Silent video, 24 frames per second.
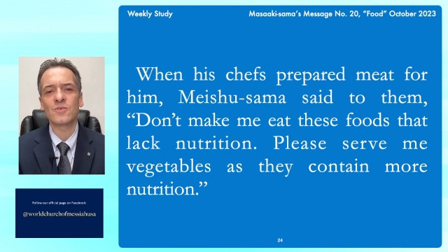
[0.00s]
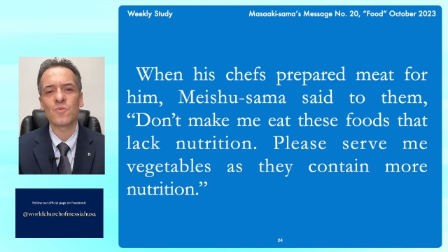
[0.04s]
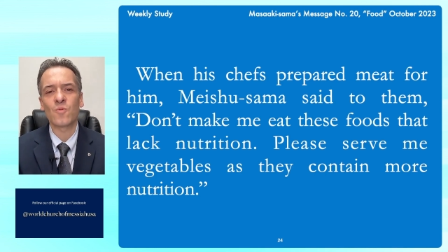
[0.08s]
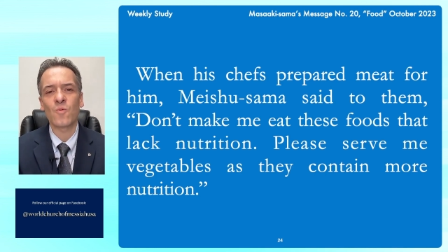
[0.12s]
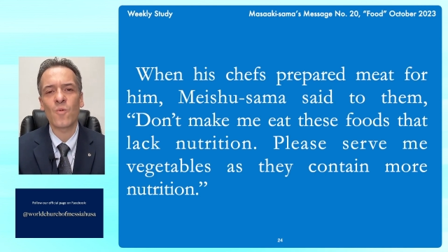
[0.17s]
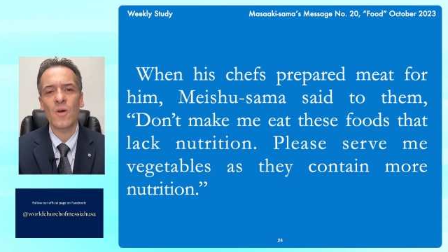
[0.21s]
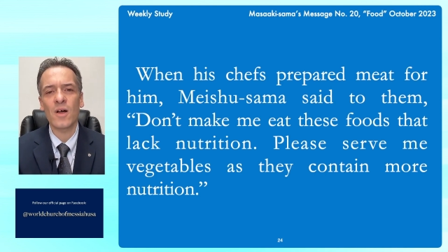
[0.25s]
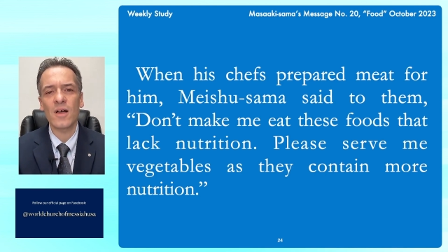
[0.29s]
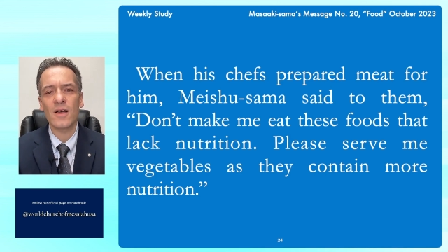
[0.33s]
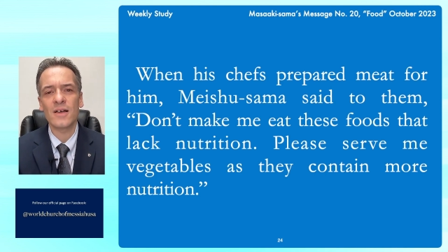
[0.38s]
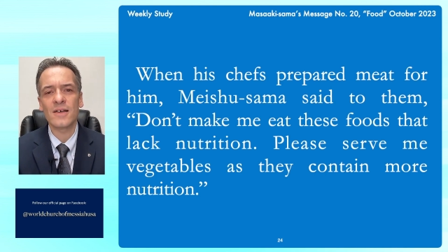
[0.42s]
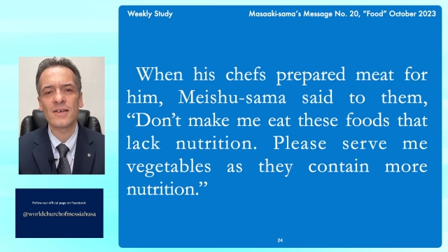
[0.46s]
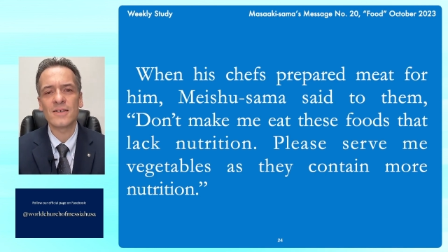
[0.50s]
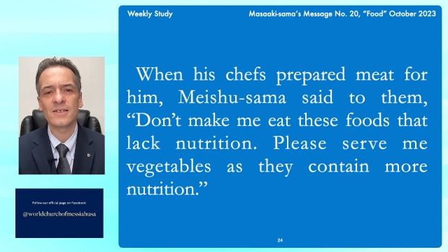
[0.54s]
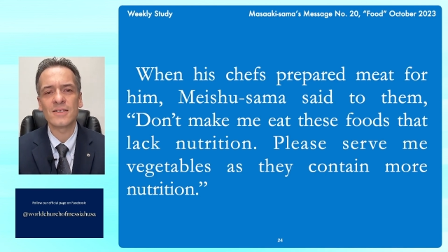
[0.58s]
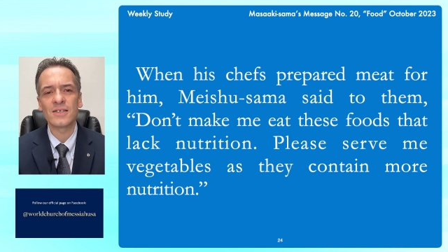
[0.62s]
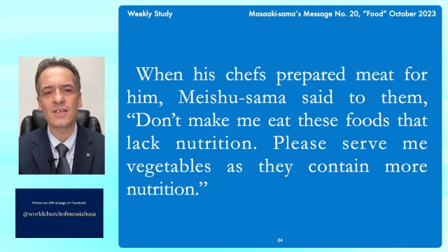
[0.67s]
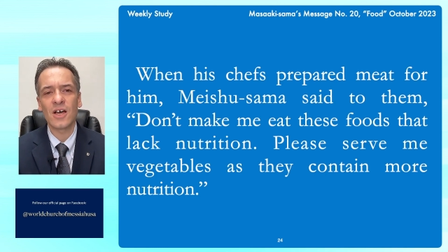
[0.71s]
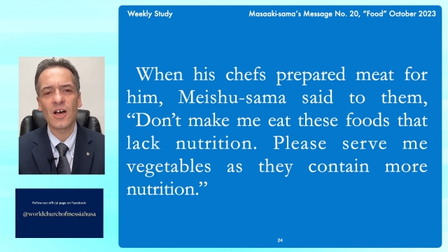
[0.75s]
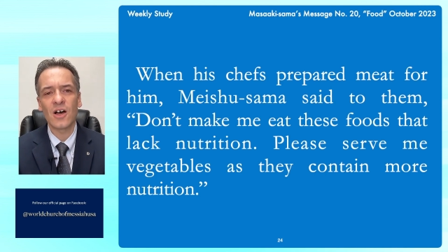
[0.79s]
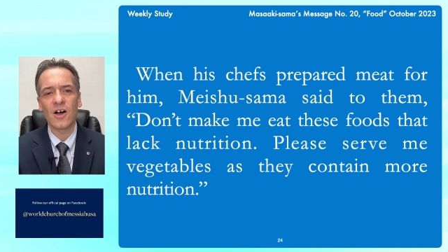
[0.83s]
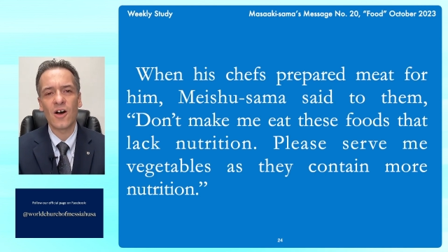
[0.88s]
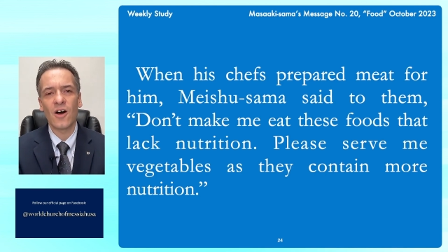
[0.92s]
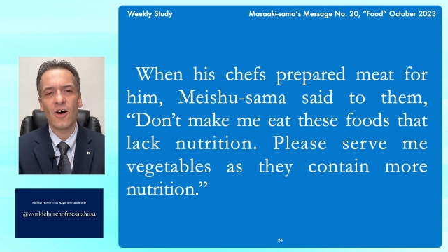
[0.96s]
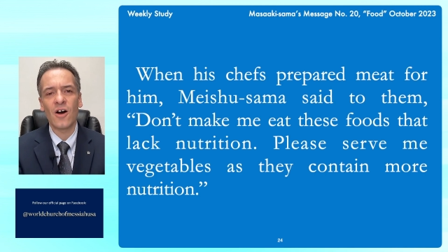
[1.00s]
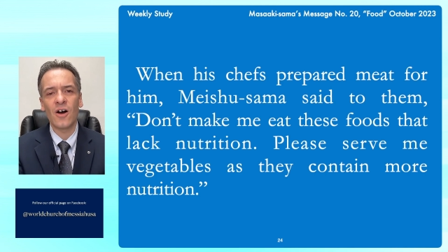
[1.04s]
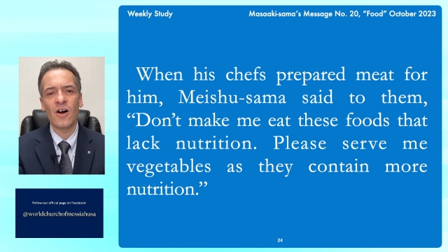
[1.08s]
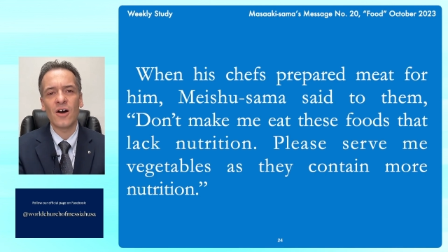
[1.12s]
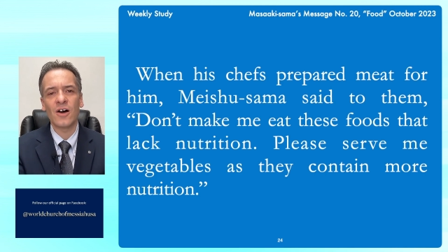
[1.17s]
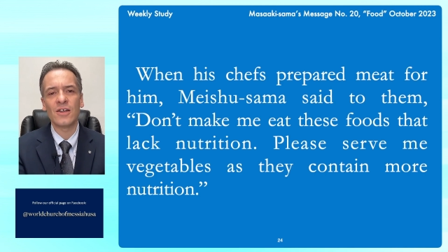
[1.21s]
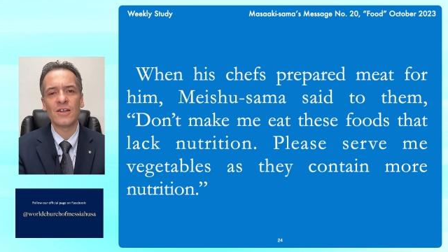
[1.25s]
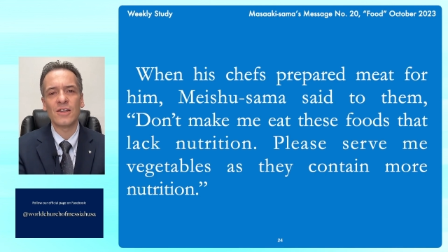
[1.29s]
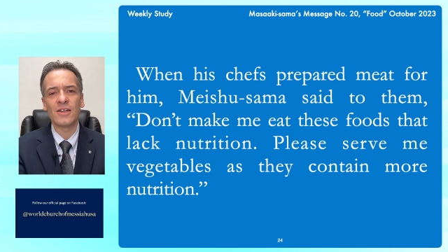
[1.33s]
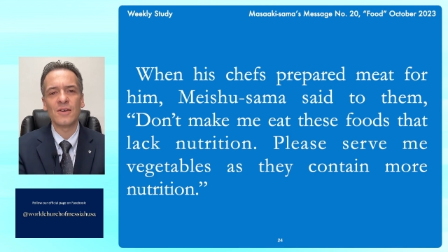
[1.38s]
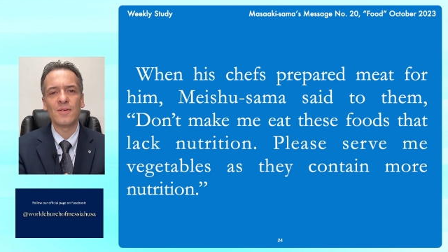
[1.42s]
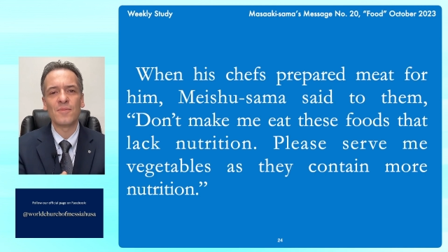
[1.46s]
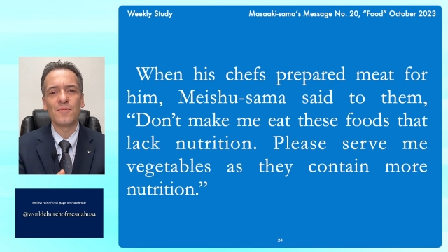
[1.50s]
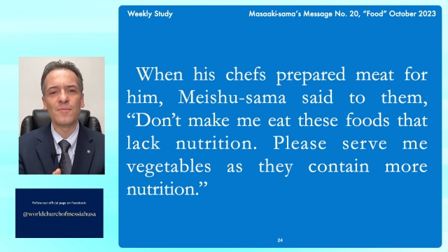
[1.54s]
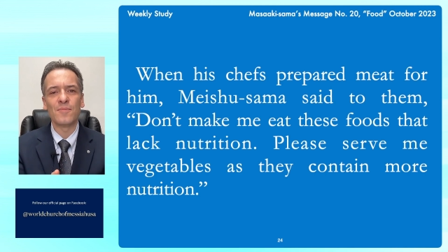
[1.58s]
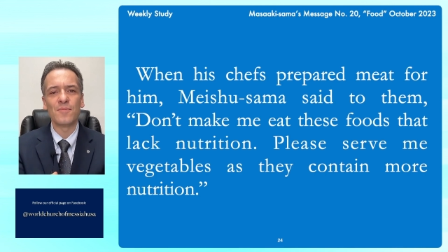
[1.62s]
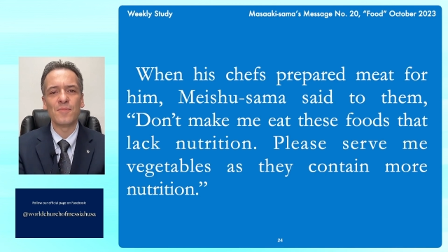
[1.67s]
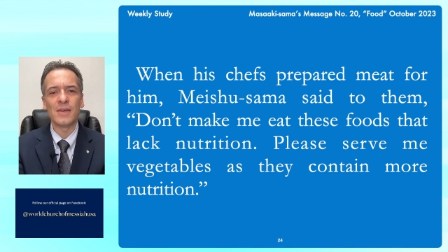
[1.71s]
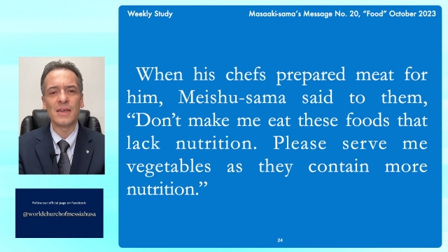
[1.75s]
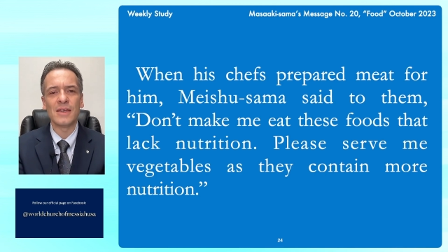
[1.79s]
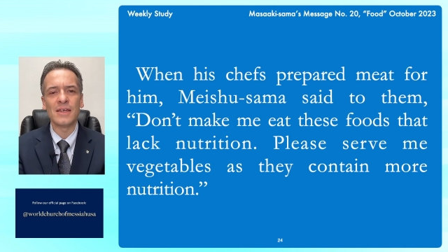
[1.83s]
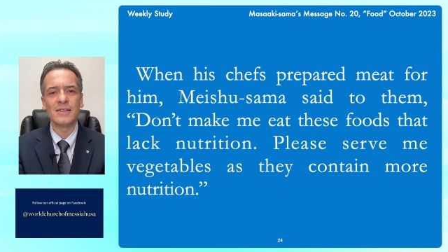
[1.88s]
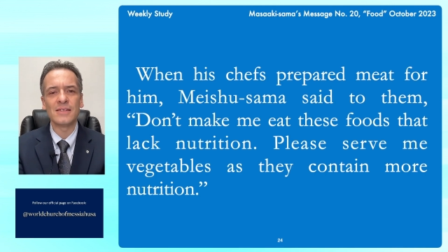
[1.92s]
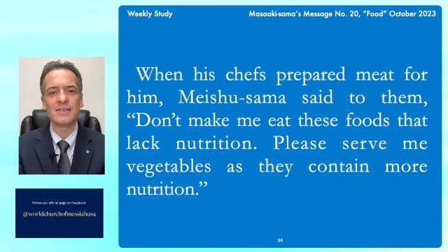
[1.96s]
was on
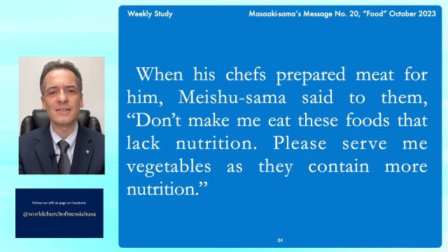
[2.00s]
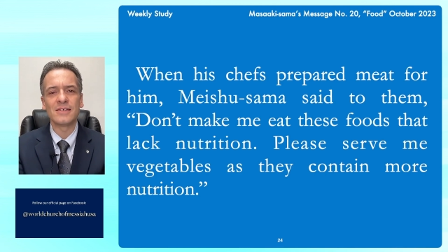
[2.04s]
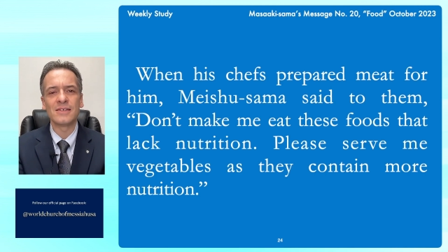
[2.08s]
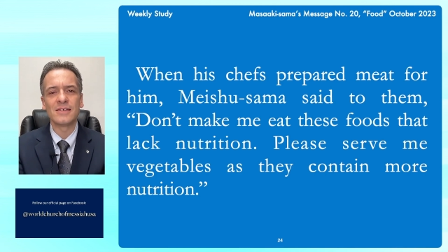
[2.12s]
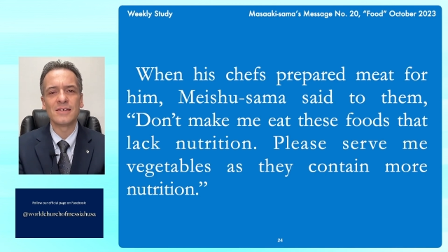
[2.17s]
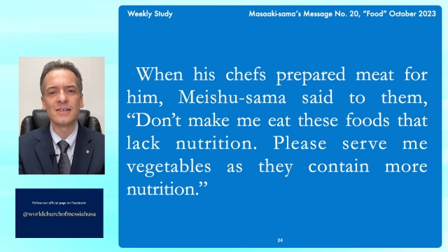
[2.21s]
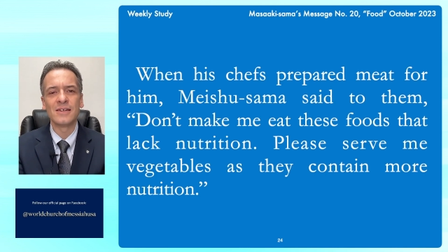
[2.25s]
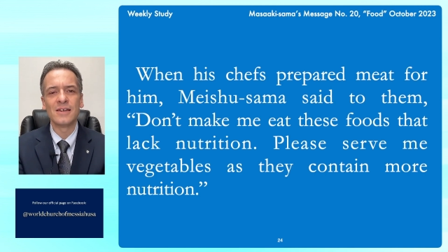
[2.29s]
meat,